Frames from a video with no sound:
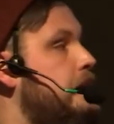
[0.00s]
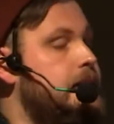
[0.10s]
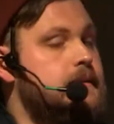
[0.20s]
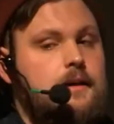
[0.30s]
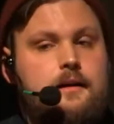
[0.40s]

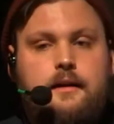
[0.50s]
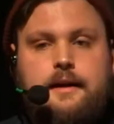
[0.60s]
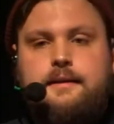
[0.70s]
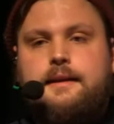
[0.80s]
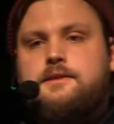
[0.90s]

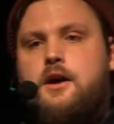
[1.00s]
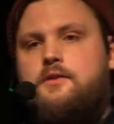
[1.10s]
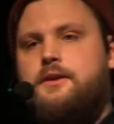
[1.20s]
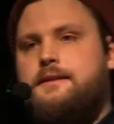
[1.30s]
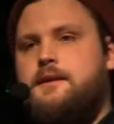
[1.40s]
it's
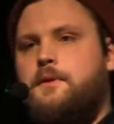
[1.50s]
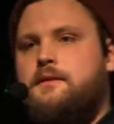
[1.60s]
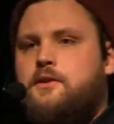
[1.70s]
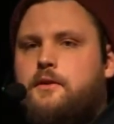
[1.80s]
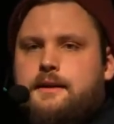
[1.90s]
not really something
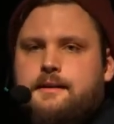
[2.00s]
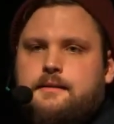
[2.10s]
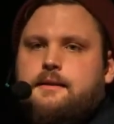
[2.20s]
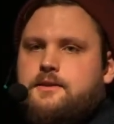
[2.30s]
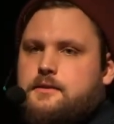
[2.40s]
that you can
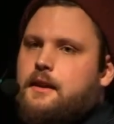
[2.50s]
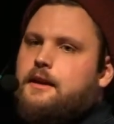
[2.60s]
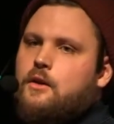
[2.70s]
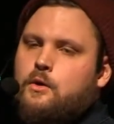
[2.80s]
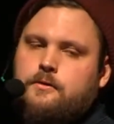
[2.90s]
easily just
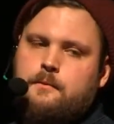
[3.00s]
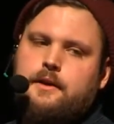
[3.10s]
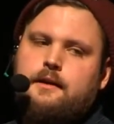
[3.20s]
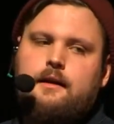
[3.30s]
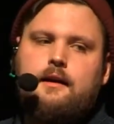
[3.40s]
like load from
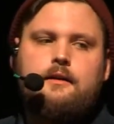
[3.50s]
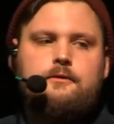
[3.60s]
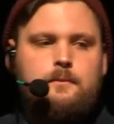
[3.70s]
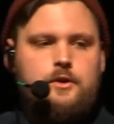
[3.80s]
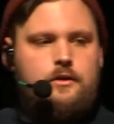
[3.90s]
the
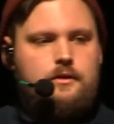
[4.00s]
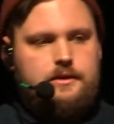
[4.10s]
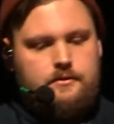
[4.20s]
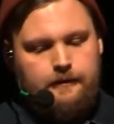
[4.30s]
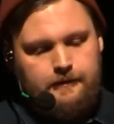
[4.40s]

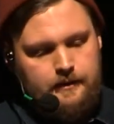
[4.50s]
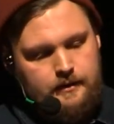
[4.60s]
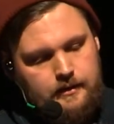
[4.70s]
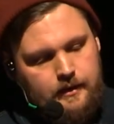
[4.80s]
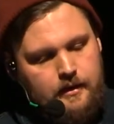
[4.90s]
Oculus
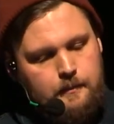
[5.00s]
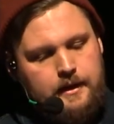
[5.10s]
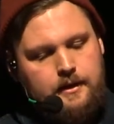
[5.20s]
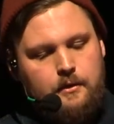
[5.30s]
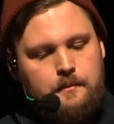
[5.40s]
Rift
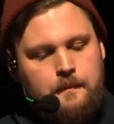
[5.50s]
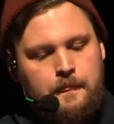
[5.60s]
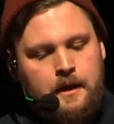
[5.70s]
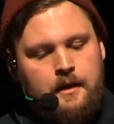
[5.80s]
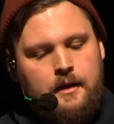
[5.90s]
menu.
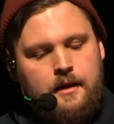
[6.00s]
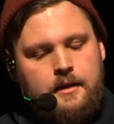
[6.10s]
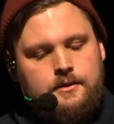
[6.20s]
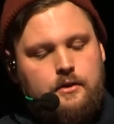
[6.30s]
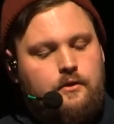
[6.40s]

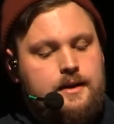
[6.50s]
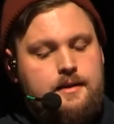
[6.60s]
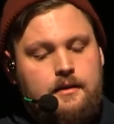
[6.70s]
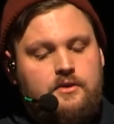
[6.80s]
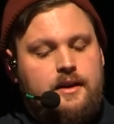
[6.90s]
So right
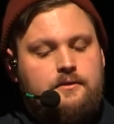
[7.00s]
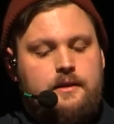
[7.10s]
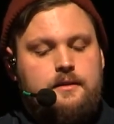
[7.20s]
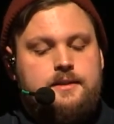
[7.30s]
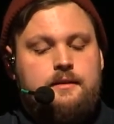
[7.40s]
now, React
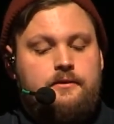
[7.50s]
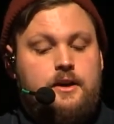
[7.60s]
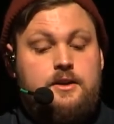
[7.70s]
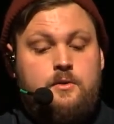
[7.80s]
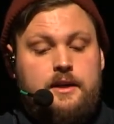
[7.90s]
VR is still
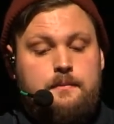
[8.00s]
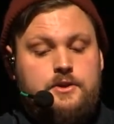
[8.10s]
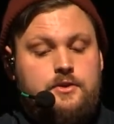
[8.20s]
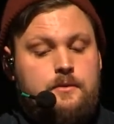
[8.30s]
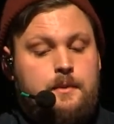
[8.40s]
very new and
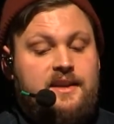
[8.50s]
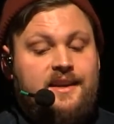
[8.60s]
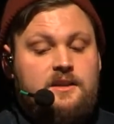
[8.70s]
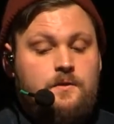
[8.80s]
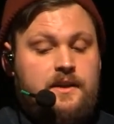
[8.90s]
immature, but I
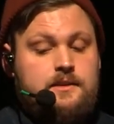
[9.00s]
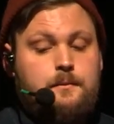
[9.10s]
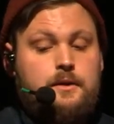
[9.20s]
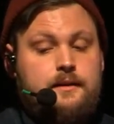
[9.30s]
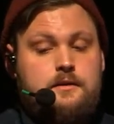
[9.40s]
think it's
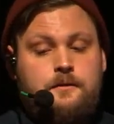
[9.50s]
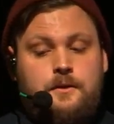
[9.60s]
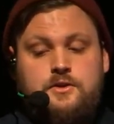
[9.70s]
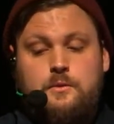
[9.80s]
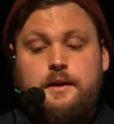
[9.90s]
feasible that in the
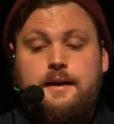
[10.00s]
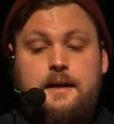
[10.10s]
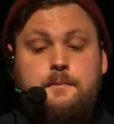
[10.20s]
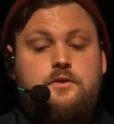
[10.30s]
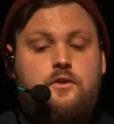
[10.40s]
future we
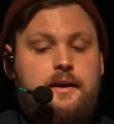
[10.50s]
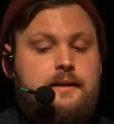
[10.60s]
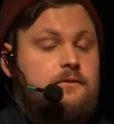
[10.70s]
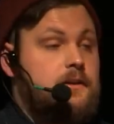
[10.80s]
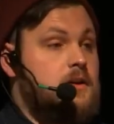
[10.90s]
can be
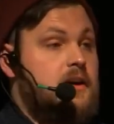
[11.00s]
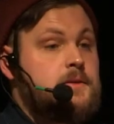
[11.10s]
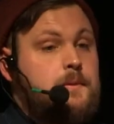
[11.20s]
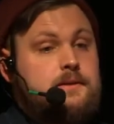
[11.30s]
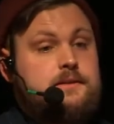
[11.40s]
writing VR
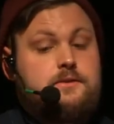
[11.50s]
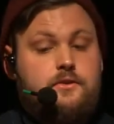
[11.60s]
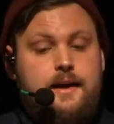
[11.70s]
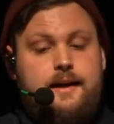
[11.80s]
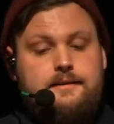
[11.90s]
experiences in
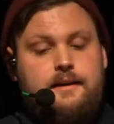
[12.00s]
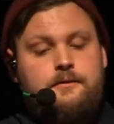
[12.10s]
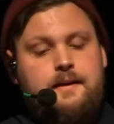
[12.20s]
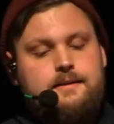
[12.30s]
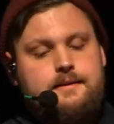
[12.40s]
React. And in
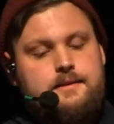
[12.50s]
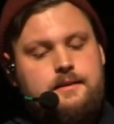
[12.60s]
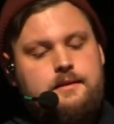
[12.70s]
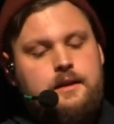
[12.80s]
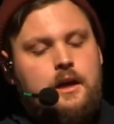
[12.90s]
fact, there's
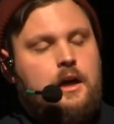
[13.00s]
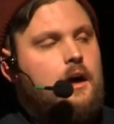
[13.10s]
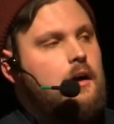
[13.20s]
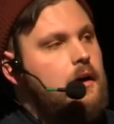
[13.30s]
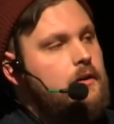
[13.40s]
this
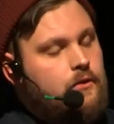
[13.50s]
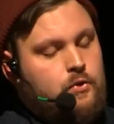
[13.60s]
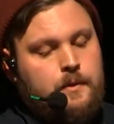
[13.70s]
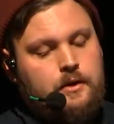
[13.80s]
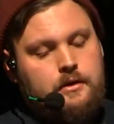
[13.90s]

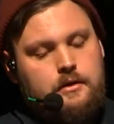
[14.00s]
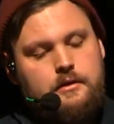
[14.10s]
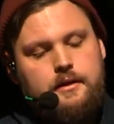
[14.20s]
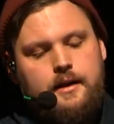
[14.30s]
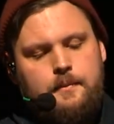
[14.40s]
rumor
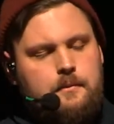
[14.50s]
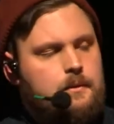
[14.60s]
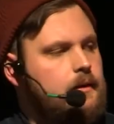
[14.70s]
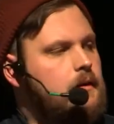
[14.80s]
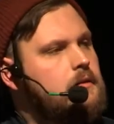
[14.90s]
that I
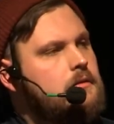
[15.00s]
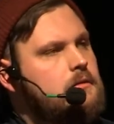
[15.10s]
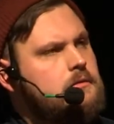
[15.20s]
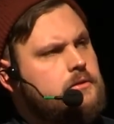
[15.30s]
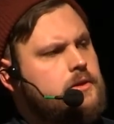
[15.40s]
probably
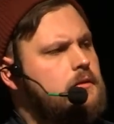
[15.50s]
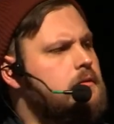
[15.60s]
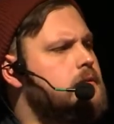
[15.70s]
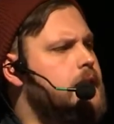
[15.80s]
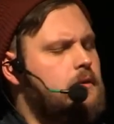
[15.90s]

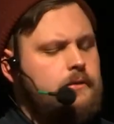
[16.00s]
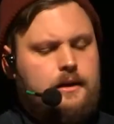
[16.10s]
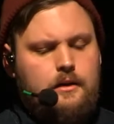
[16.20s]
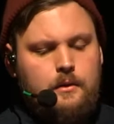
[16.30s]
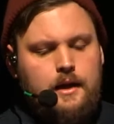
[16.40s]
shouldn't say on
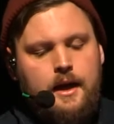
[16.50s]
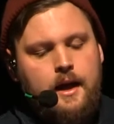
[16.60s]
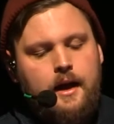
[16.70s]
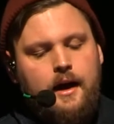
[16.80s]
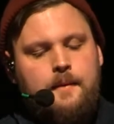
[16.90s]
video,
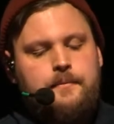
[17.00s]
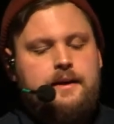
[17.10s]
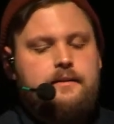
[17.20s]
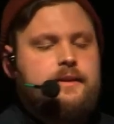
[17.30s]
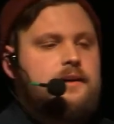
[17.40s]

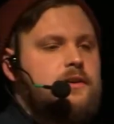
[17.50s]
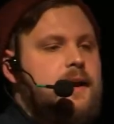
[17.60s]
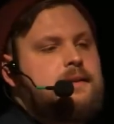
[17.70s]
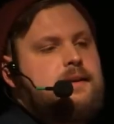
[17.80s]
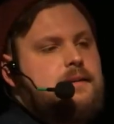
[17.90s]
that
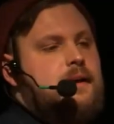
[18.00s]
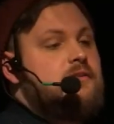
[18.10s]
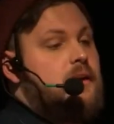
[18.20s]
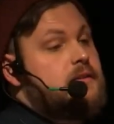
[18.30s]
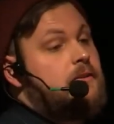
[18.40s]

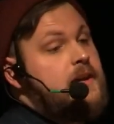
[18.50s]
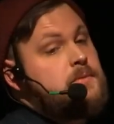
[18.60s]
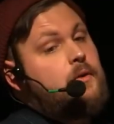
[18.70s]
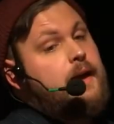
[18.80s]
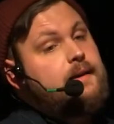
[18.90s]

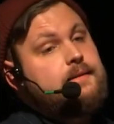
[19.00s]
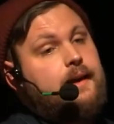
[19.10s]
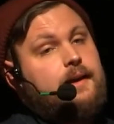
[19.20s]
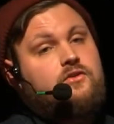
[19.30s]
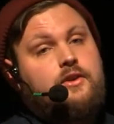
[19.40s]
Facebook has
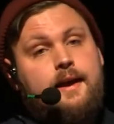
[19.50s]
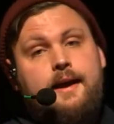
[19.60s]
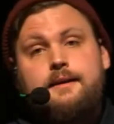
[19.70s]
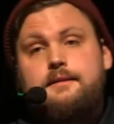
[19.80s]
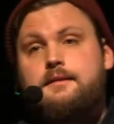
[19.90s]
a
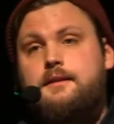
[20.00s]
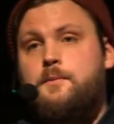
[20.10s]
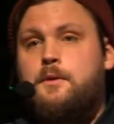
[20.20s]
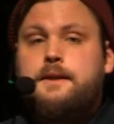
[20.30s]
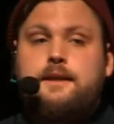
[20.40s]
React
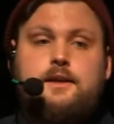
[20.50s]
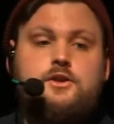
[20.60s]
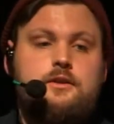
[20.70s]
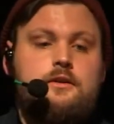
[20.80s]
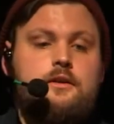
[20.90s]

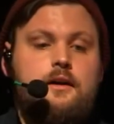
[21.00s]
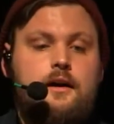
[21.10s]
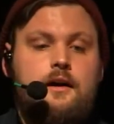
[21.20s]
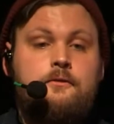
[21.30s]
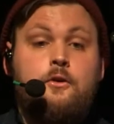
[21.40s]
implementation
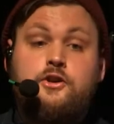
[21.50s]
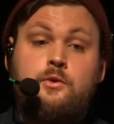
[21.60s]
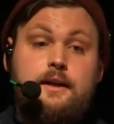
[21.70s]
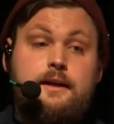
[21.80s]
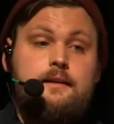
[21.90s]
for
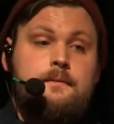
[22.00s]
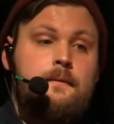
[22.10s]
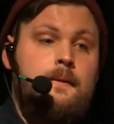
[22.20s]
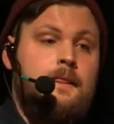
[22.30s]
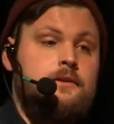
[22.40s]
Unity.
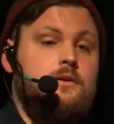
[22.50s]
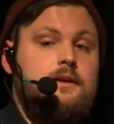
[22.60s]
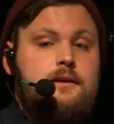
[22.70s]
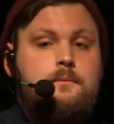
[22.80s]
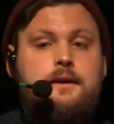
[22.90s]

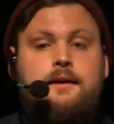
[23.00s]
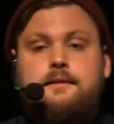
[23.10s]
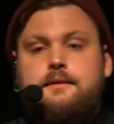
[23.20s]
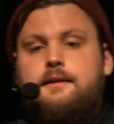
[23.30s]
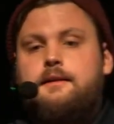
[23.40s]
Unity
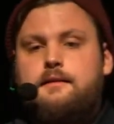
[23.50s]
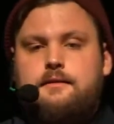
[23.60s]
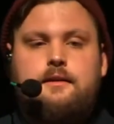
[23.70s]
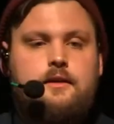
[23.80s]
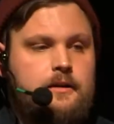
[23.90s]
being
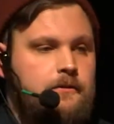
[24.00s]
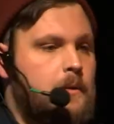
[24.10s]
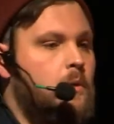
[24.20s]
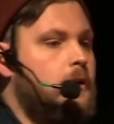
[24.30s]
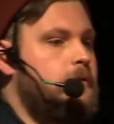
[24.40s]
the kind of
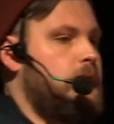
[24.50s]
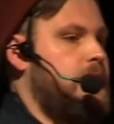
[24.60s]
framework for